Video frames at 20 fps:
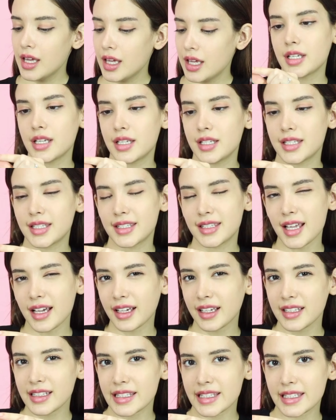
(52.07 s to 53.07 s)
A
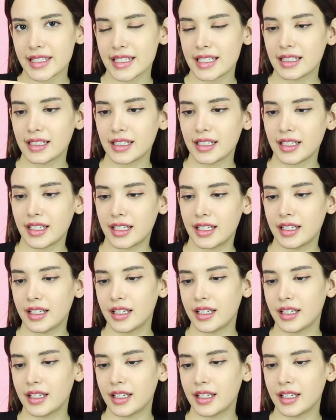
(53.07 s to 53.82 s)
second sealant in